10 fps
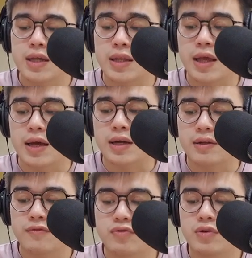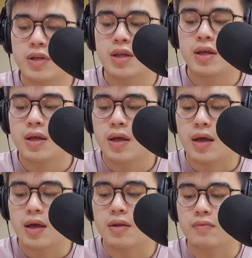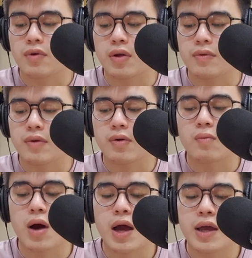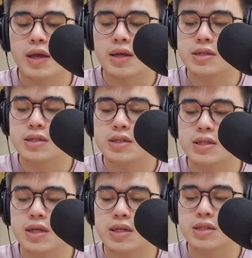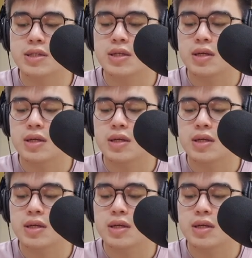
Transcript: negative 3, and when your y is 6,